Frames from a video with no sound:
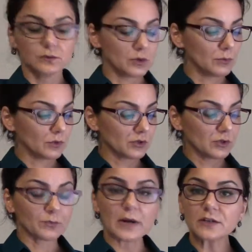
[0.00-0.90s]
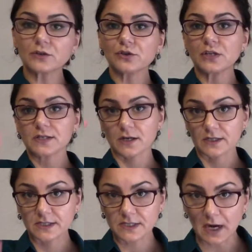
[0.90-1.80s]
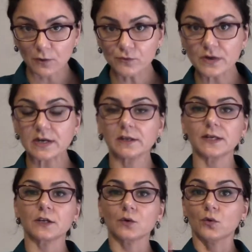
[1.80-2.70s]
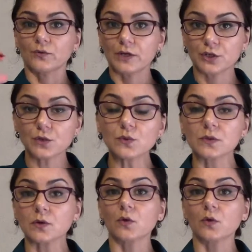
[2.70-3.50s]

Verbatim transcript: tumor suppressor genes are downregulated or reduced